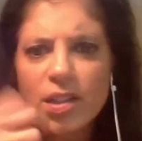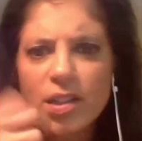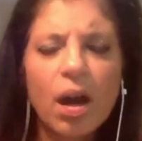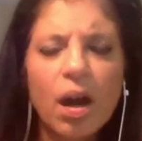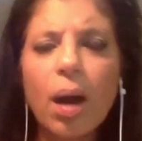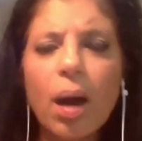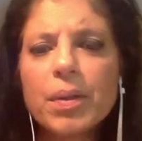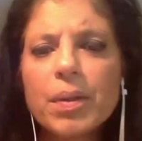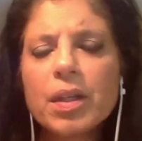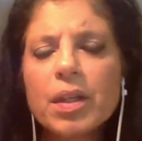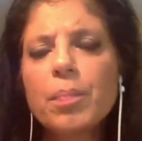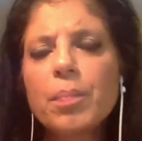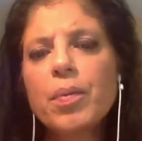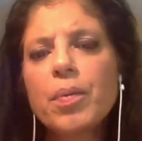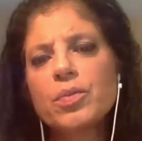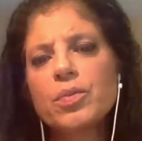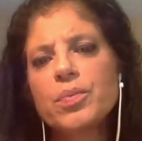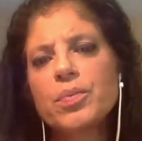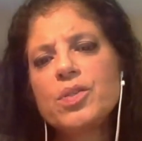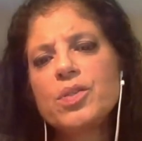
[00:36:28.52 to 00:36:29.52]
to gobble up
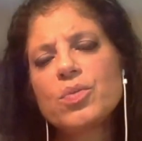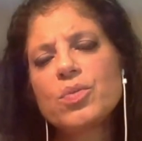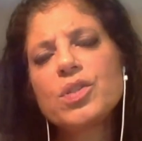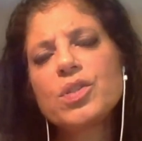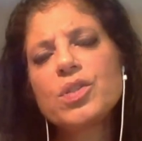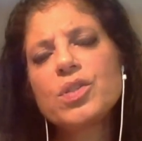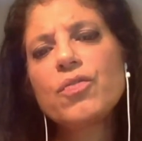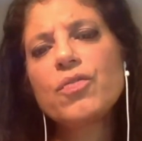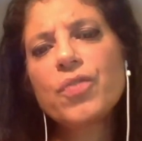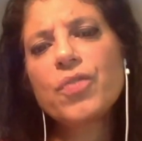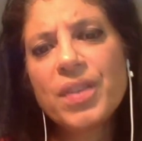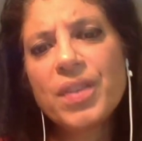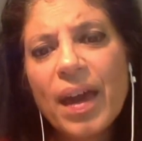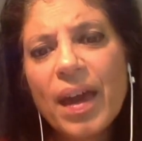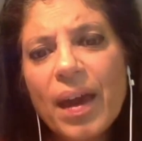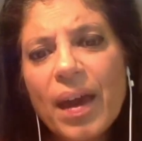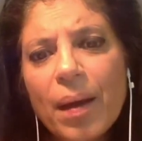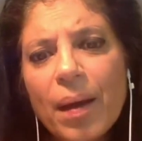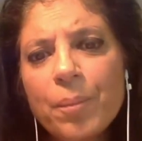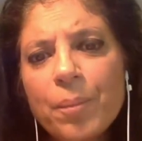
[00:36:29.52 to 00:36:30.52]
all the resources for
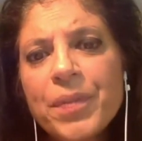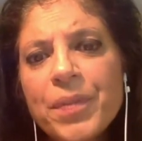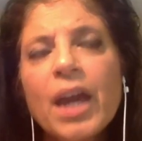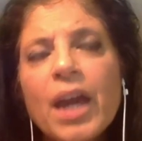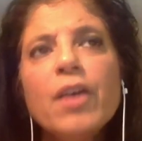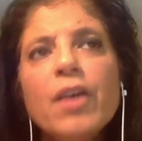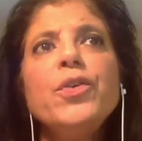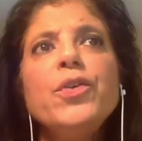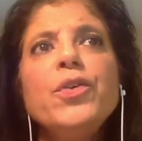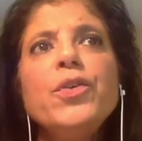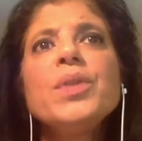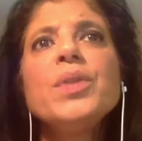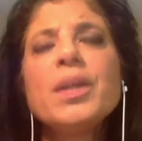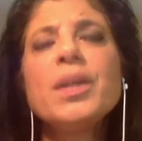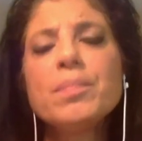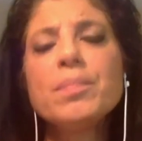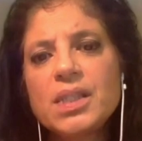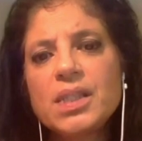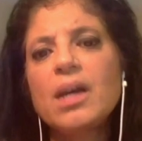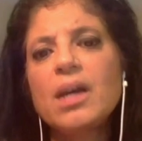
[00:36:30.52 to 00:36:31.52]
them, view
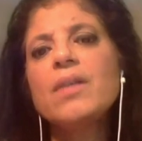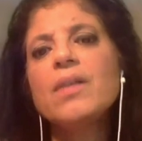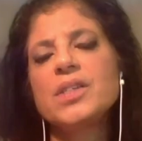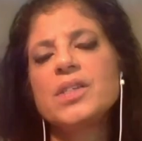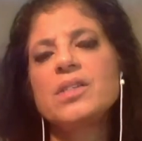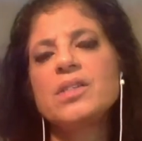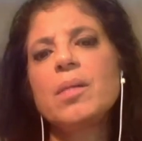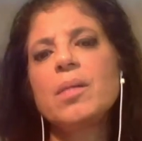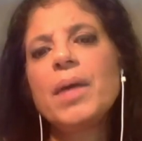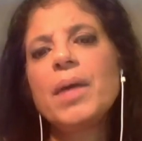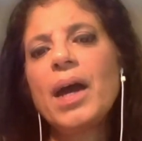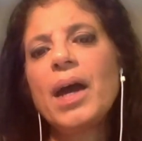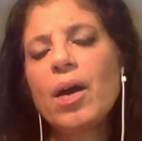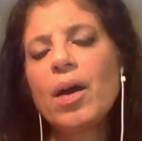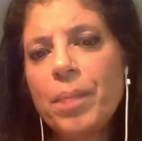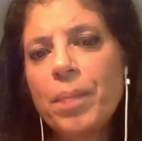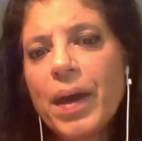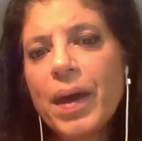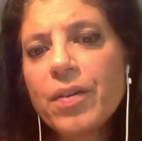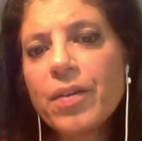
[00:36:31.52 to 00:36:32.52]
themselves as somehow
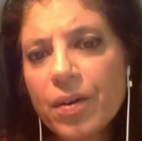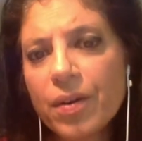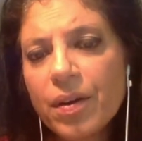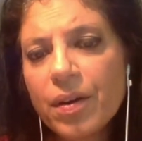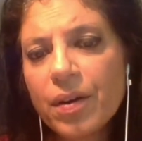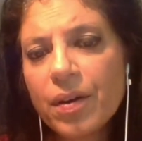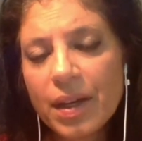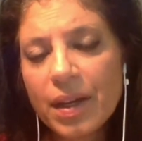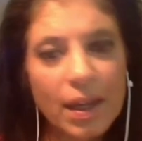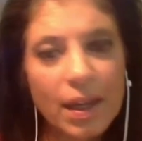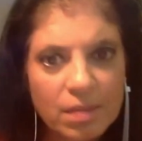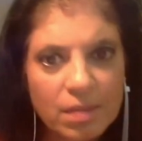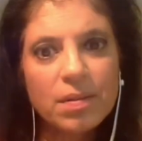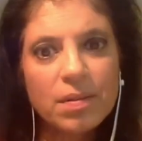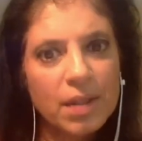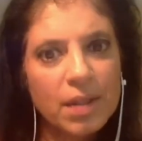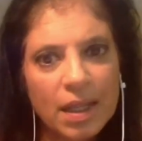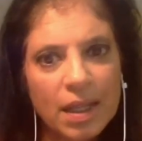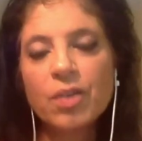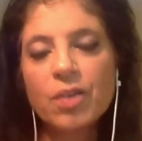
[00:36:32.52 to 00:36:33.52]
better.
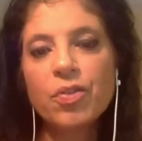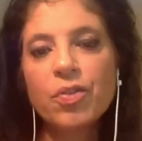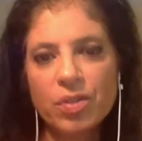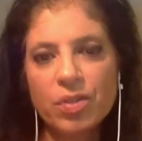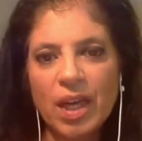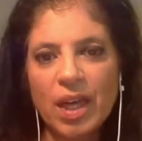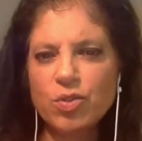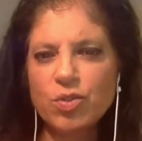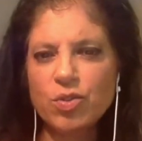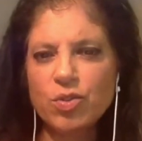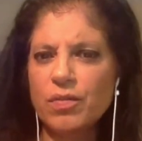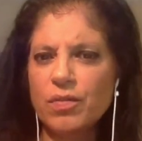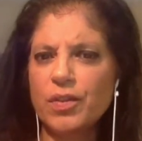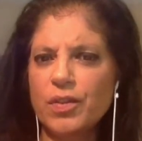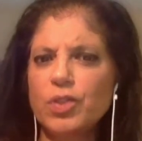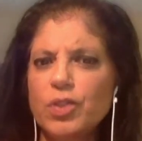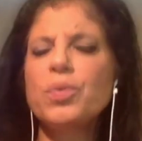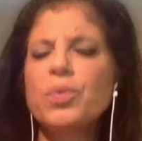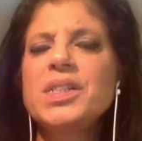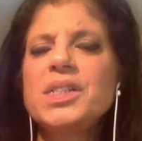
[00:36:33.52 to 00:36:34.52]
Again, that, that sort of
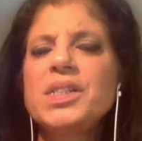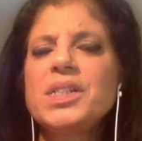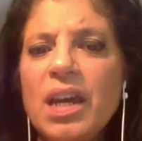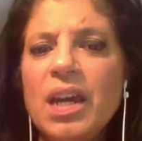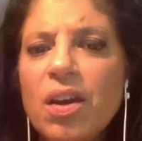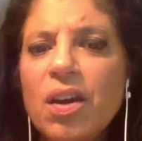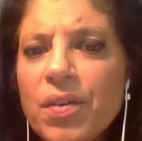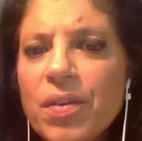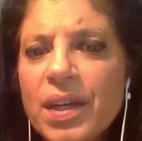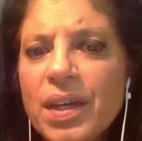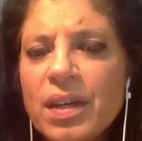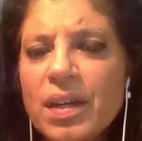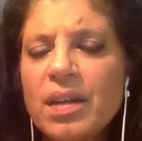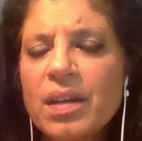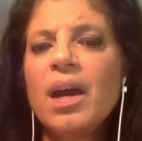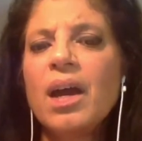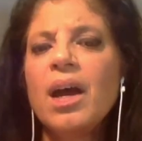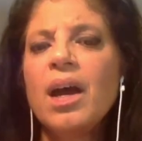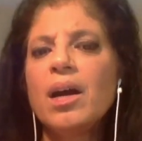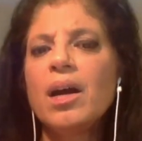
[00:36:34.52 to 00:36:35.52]
authoritarian
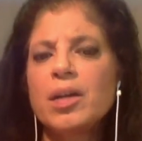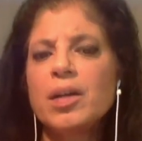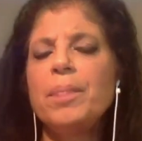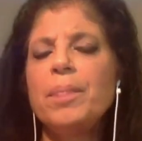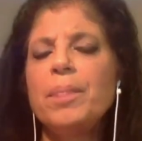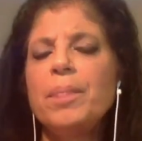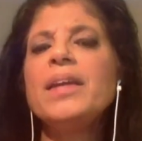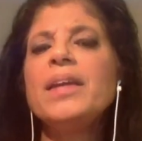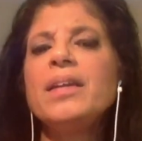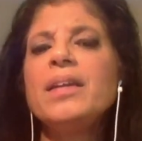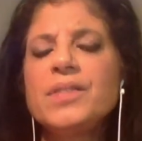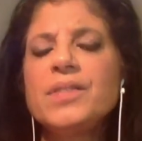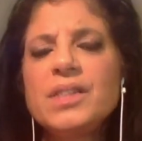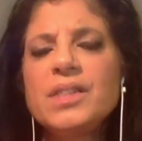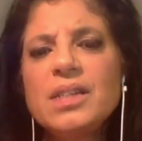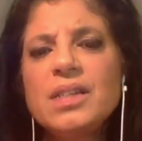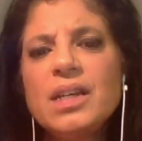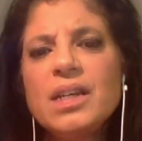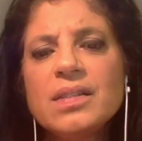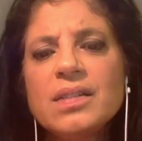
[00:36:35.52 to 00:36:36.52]
authoritarian competitive
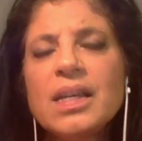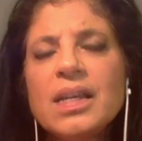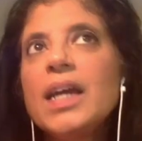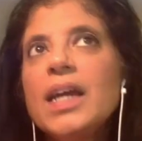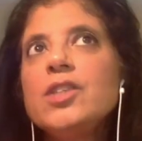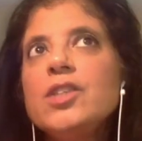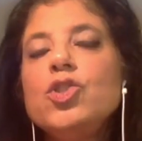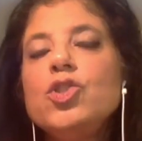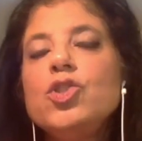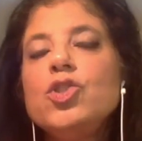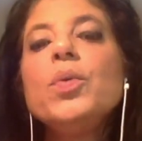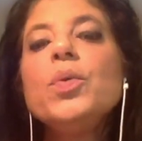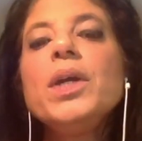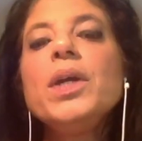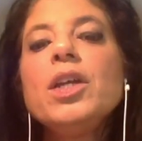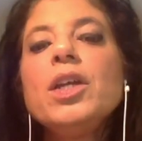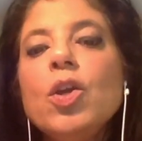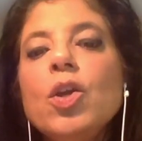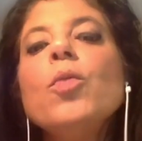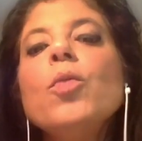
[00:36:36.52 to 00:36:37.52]
stance, it's
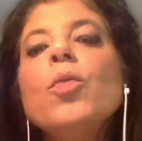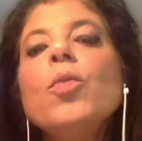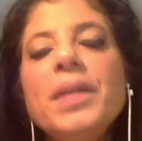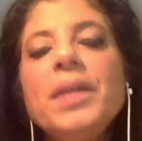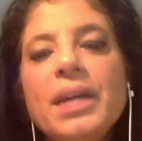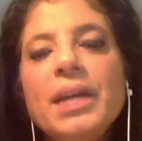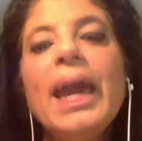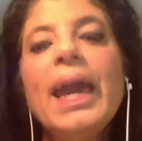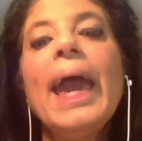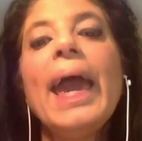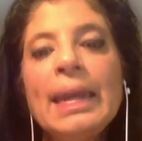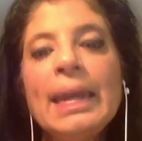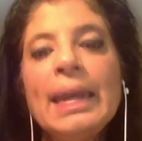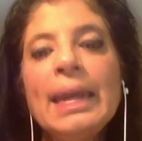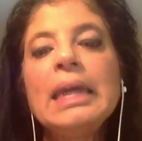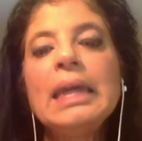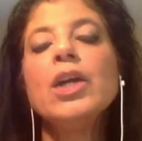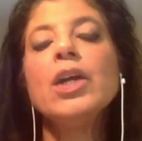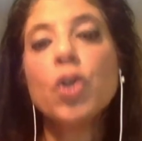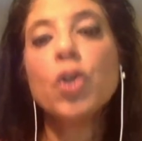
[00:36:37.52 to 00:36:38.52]
doing nobody
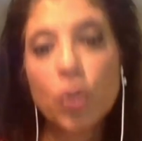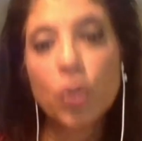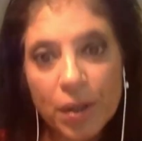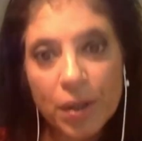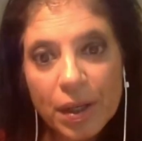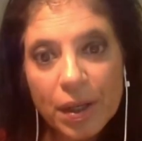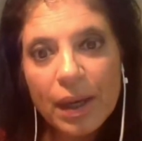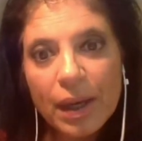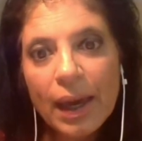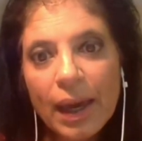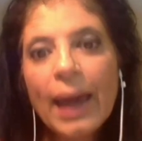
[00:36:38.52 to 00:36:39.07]
any good.